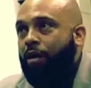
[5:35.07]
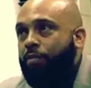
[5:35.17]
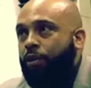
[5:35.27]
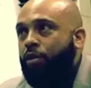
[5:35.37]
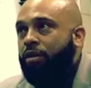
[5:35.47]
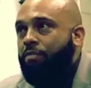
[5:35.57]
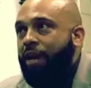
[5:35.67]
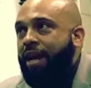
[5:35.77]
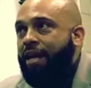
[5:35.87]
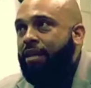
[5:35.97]
Print on
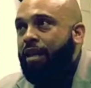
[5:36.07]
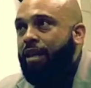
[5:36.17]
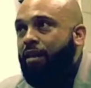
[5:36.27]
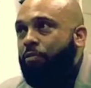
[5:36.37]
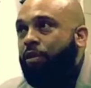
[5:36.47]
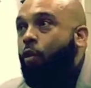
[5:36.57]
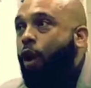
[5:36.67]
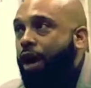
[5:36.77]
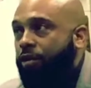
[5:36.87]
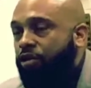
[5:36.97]
demand
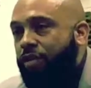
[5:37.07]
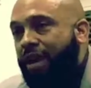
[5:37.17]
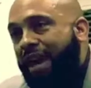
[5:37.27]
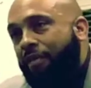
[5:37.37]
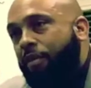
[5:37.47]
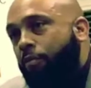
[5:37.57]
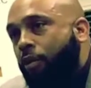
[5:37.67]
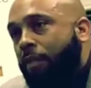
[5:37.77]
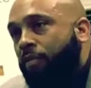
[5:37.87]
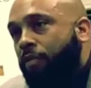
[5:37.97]
requires you to have the
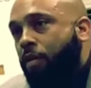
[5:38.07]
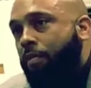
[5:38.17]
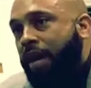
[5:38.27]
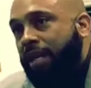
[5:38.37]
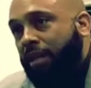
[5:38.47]
proper format.